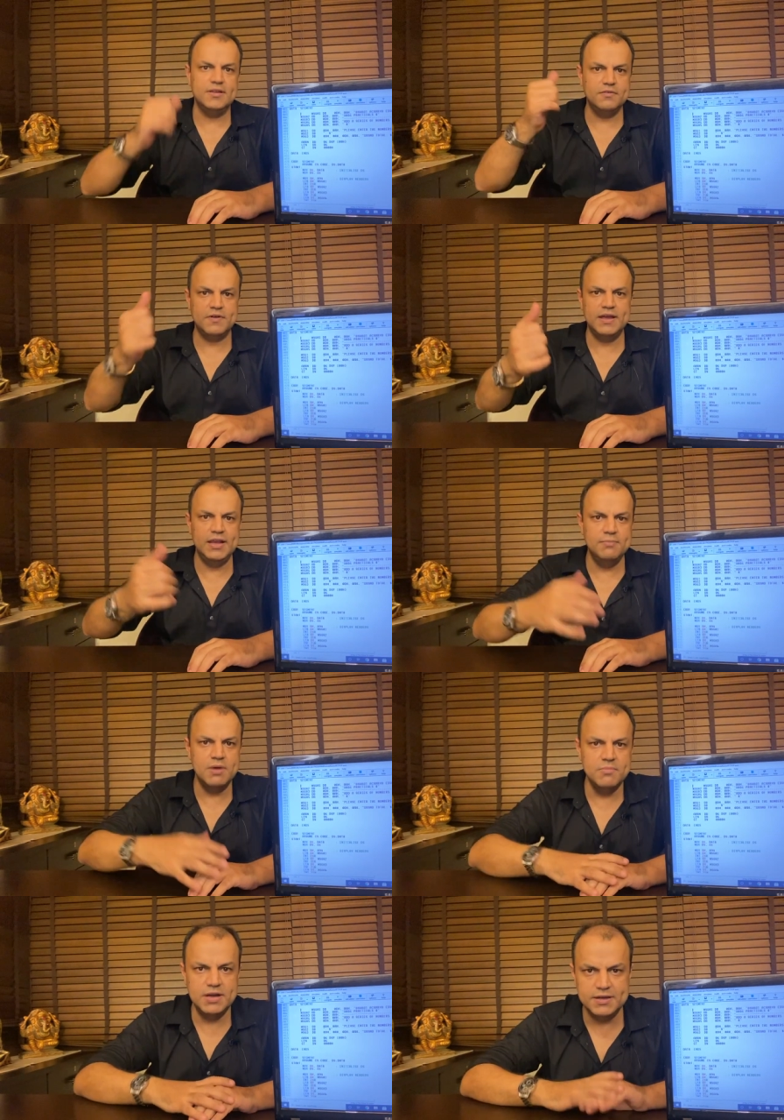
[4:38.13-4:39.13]
Then finally,
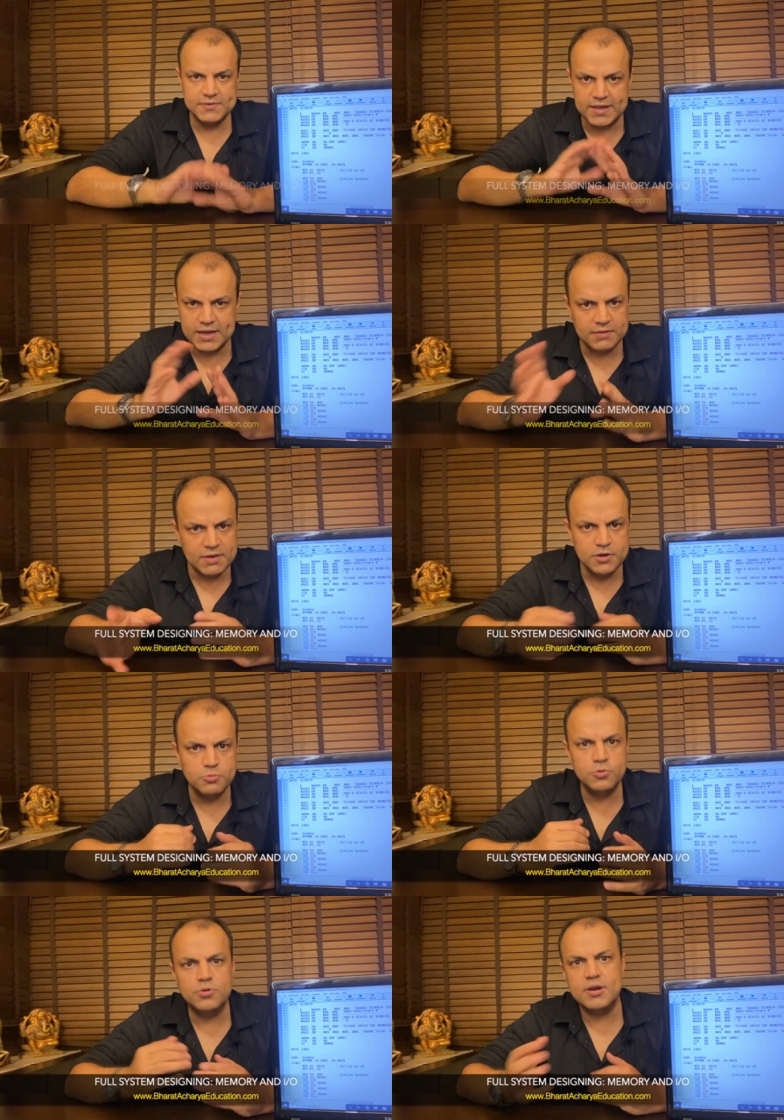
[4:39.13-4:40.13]
memory designing, where you
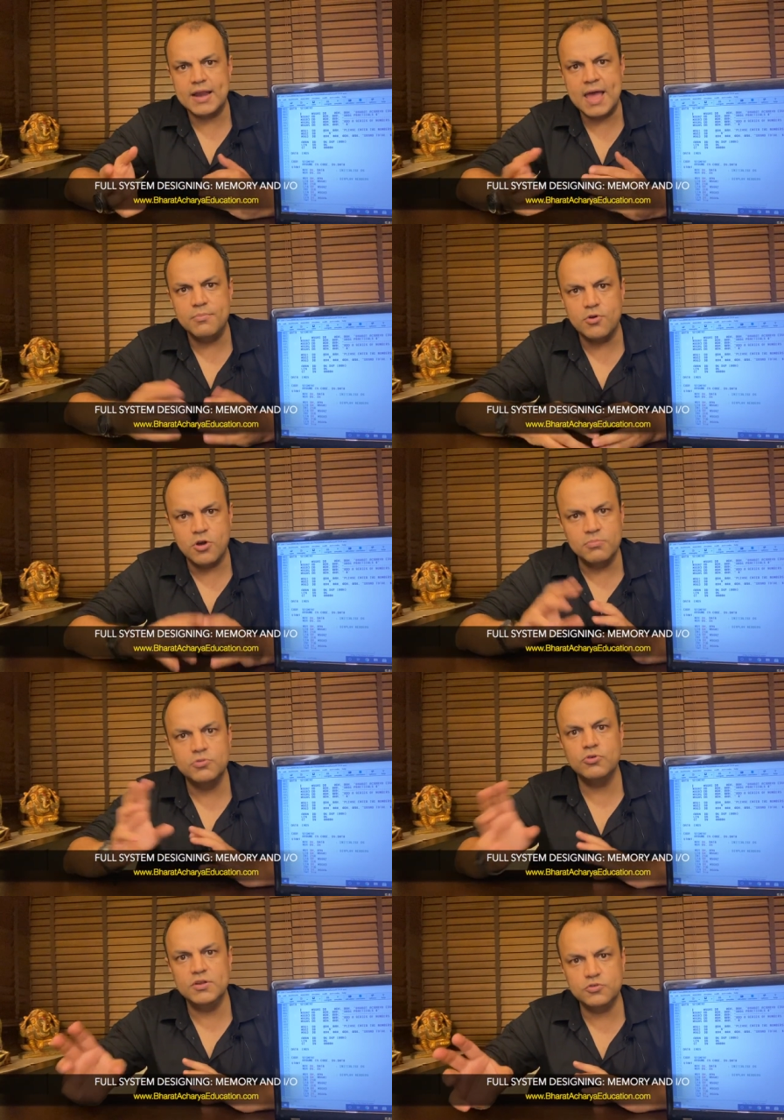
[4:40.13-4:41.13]
put RAM, ROM,
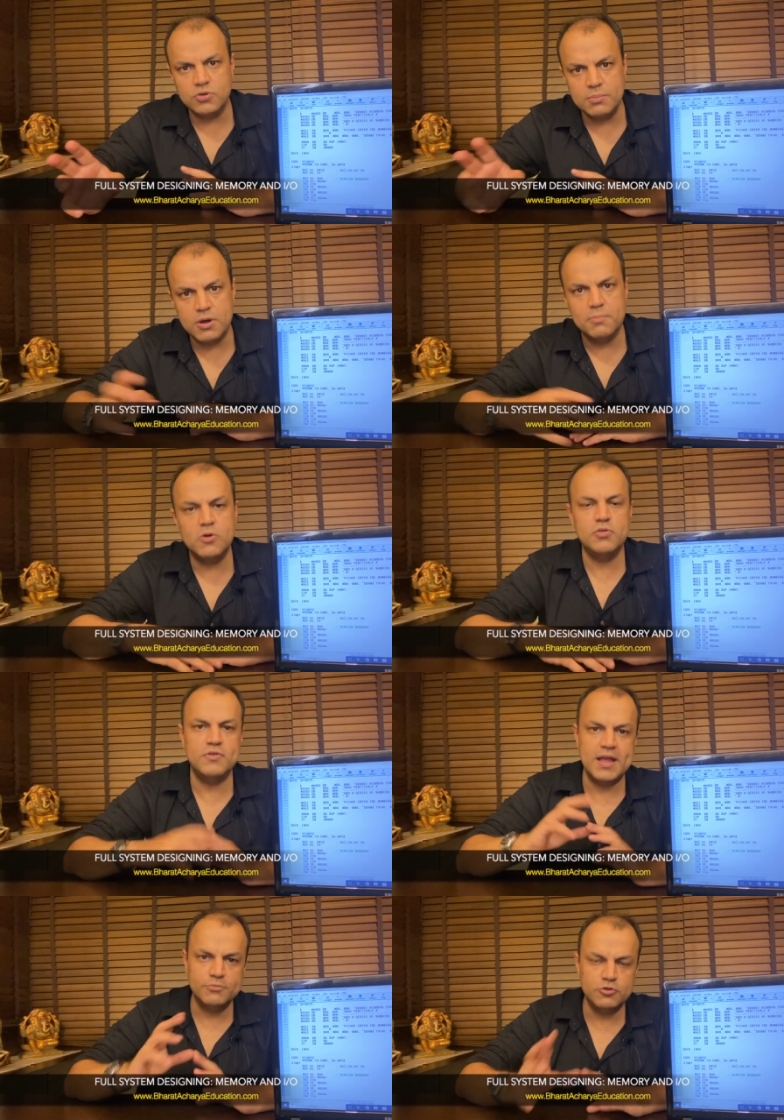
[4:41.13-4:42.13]
so-and-so amount of
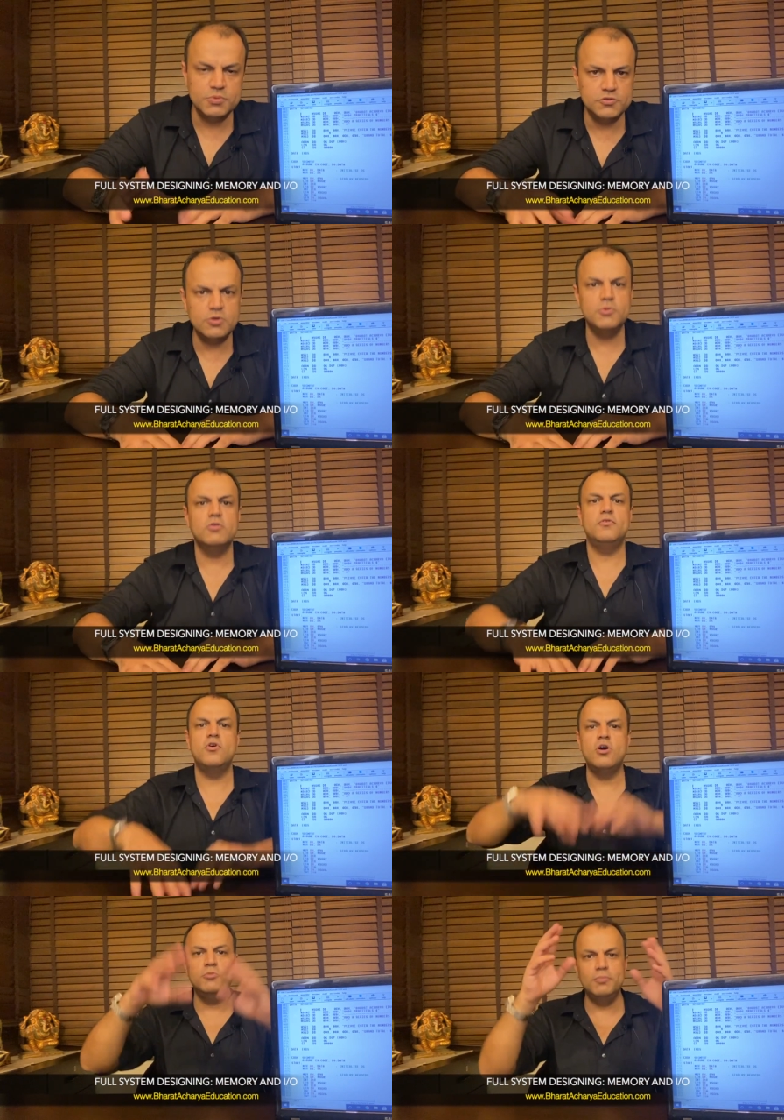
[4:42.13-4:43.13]
RAM, so-and-so amount of
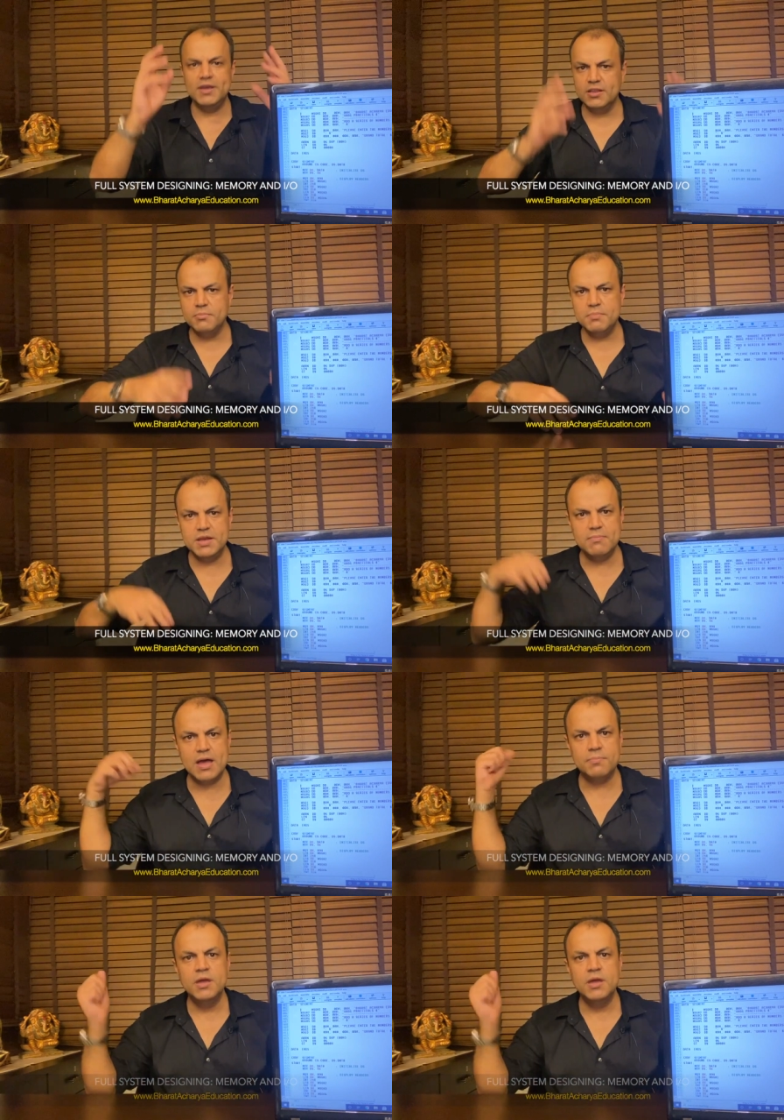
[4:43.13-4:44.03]
ROM, you make the memory map,